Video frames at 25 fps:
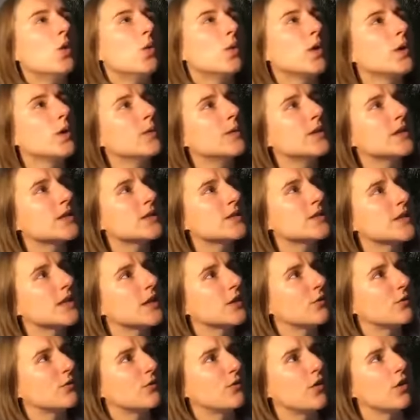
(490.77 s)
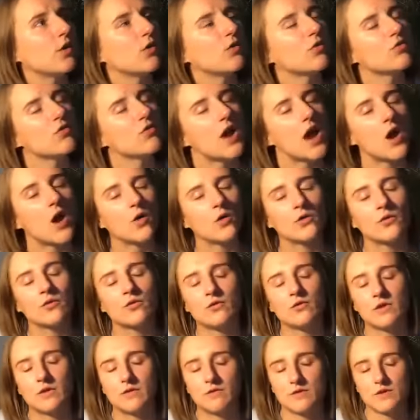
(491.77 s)
we will sit for around
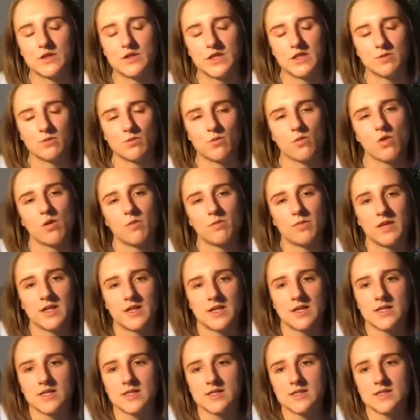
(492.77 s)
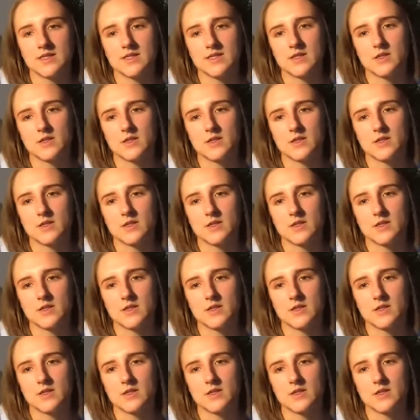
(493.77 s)
15 more minutes.